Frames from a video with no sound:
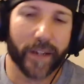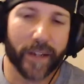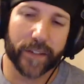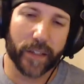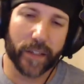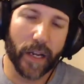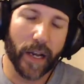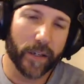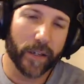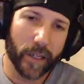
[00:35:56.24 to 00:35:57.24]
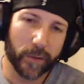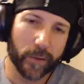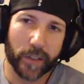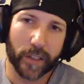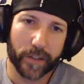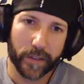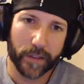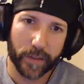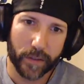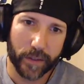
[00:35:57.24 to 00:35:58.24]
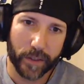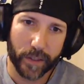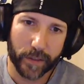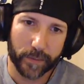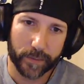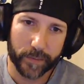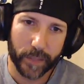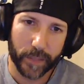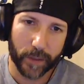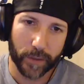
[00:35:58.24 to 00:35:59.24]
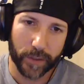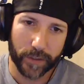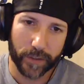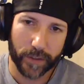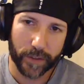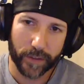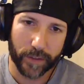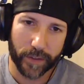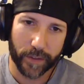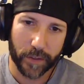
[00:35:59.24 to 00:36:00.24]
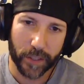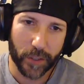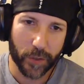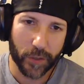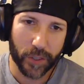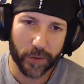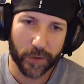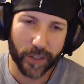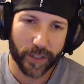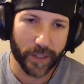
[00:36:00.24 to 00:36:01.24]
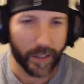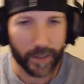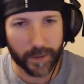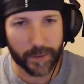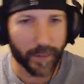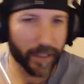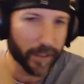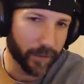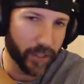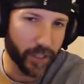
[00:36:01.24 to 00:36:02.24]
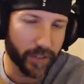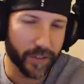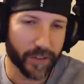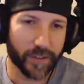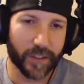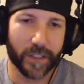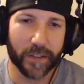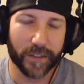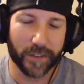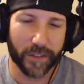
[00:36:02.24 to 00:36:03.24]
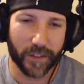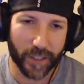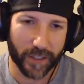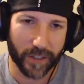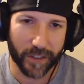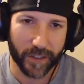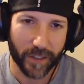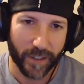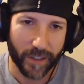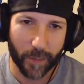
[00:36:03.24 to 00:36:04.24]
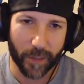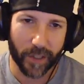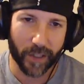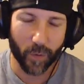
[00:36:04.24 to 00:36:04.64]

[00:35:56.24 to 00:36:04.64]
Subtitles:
Because I don't really like the oh, what is it, the goody two shoes, like, oh, fighting for justice, you know, and just kind of like up on a